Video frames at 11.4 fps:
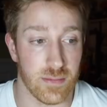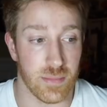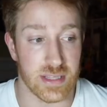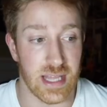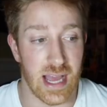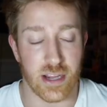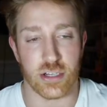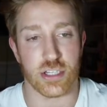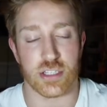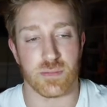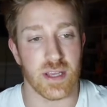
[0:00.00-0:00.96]
but that could
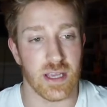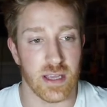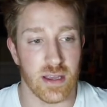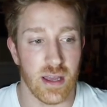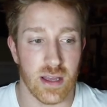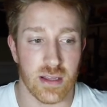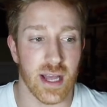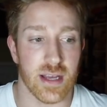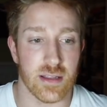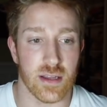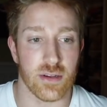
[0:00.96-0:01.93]
just be like
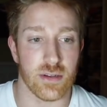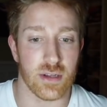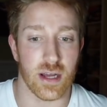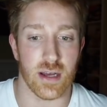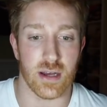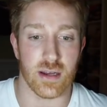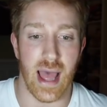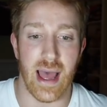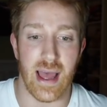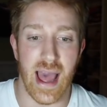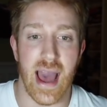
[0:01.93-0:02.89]
a little uh,
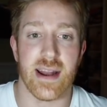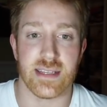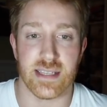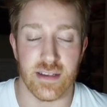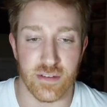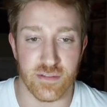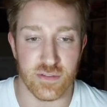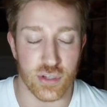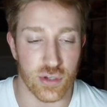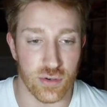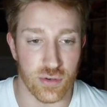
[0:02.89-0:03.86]
additive
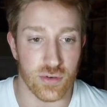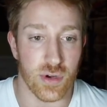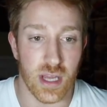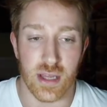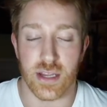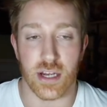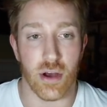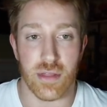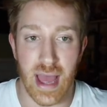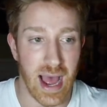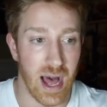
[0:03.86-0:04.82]
to you know
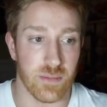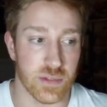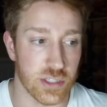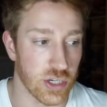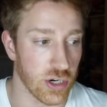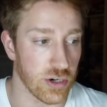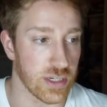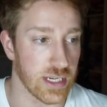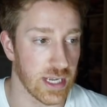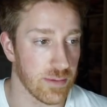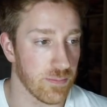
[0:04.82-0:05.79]
the albums turned
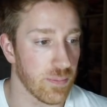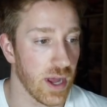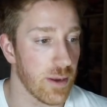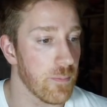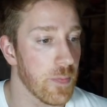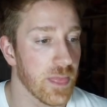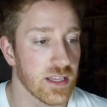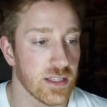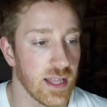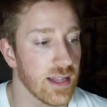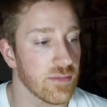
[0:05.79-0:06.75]
in. But
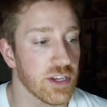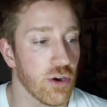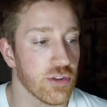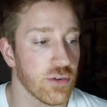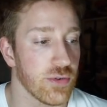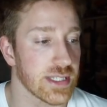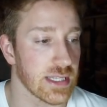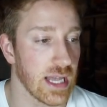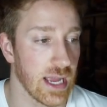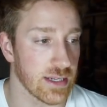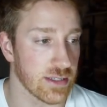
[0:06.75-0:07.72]
then we go through his
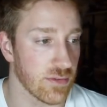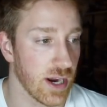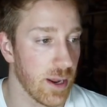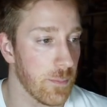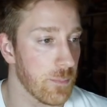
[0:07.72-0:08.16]
likes, right?